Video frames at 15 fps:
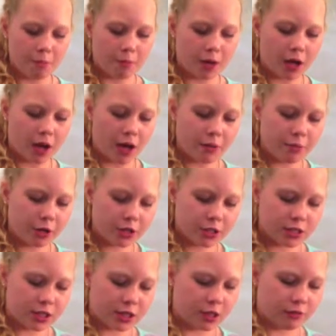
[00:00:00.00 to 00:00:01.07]
but I
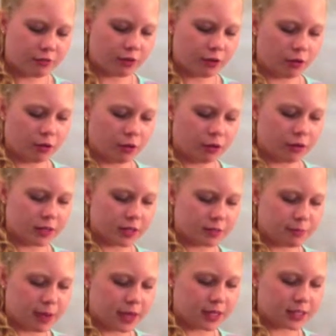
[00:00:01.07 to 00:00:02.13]
personally feel that this
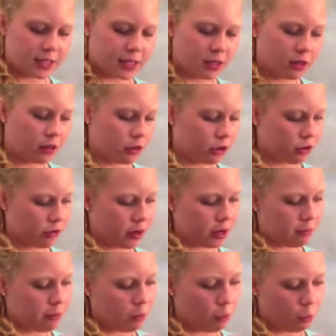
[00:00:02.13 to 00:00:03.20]
makes the
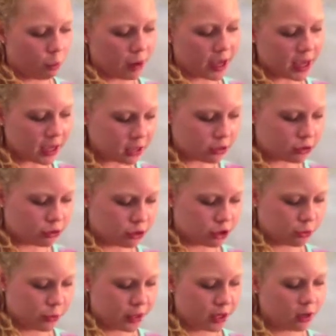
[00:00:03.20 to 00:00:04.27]
cream way too
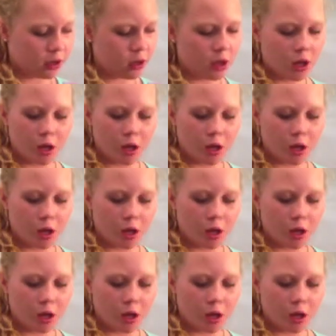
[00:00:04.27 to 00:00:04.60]
sweet